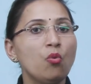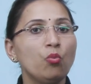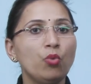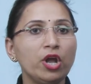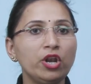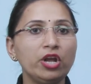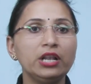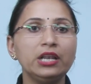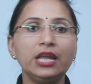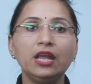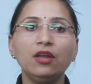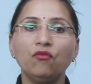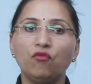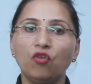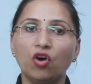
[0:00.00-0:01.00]

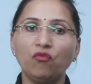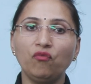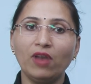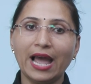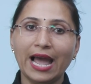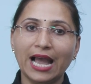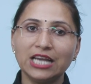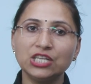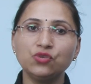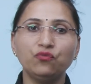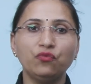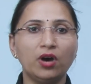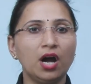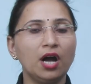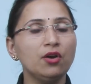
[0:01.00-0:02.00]
willingly for flesh,
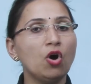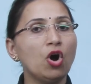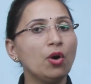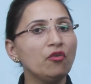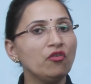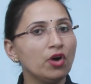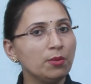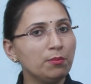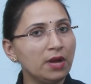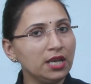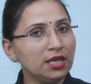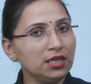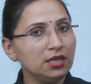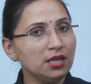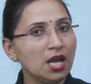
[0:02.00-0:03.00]
fun or for
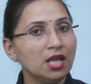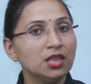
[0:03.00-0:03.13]
money.